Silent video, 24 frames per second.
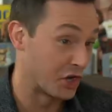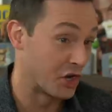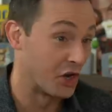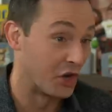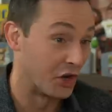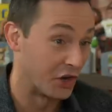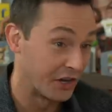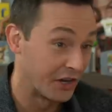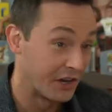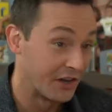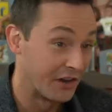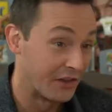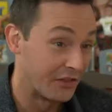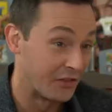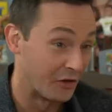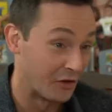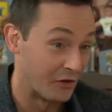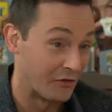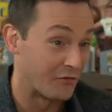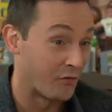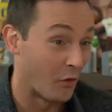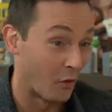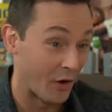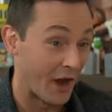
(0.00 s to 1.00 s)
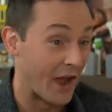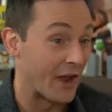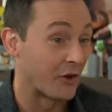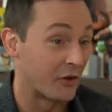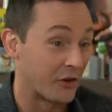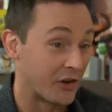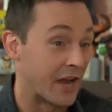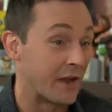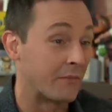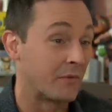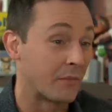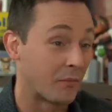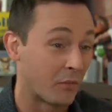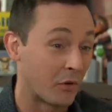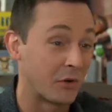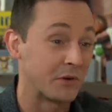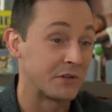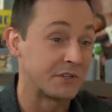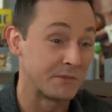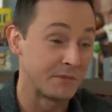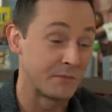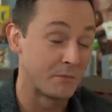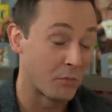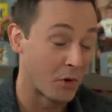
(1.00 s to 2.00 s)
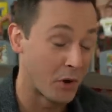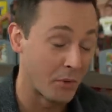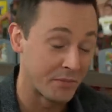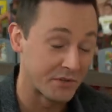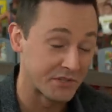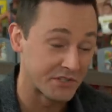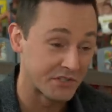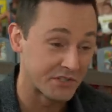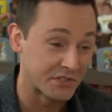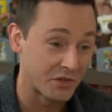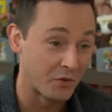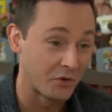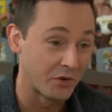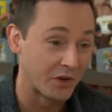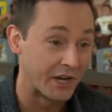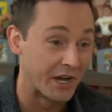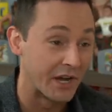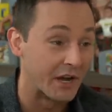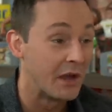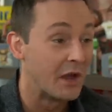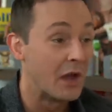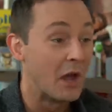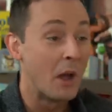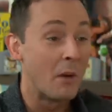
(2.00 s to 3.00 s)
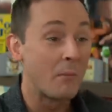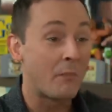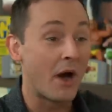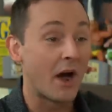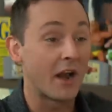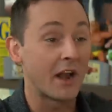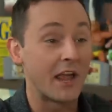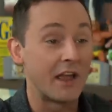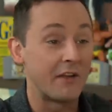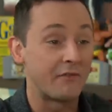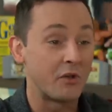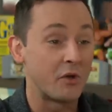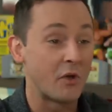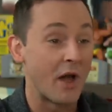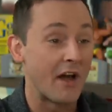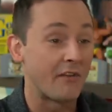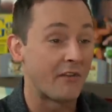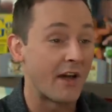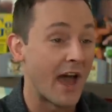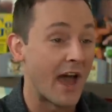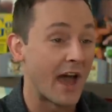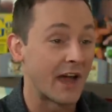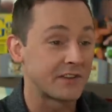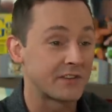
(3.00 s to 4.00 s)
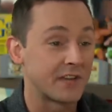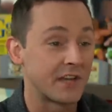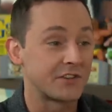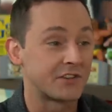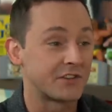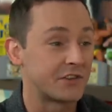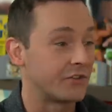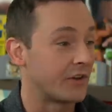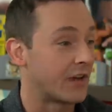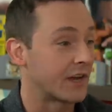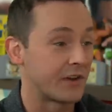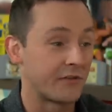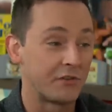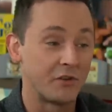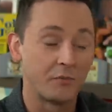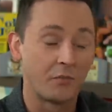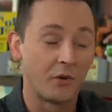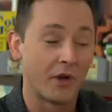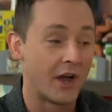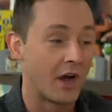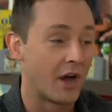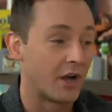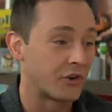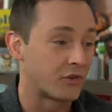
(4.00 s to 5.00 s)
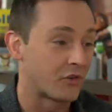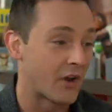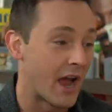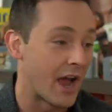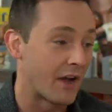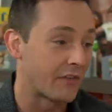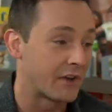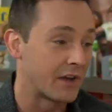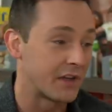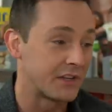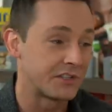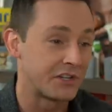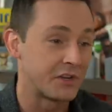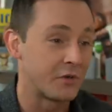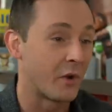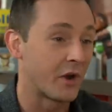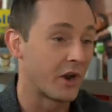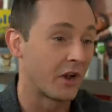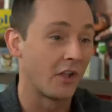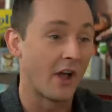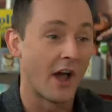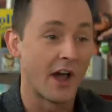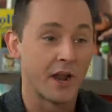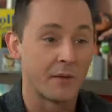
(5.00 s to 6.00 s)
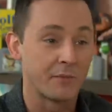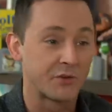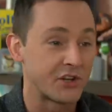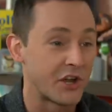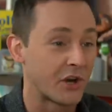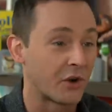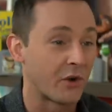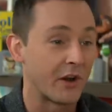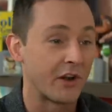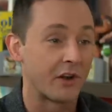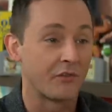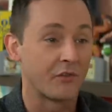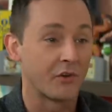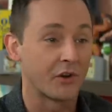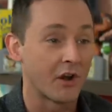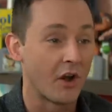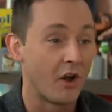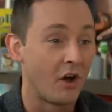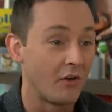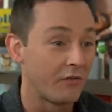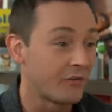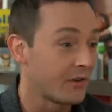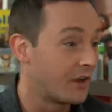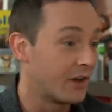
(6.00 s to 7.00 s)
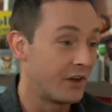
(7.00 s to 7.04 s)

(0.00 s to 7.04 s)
good. They're for entertainment purposes only. But if you have access to, like, if you play on DraftKings and you want a lineup generator for golf,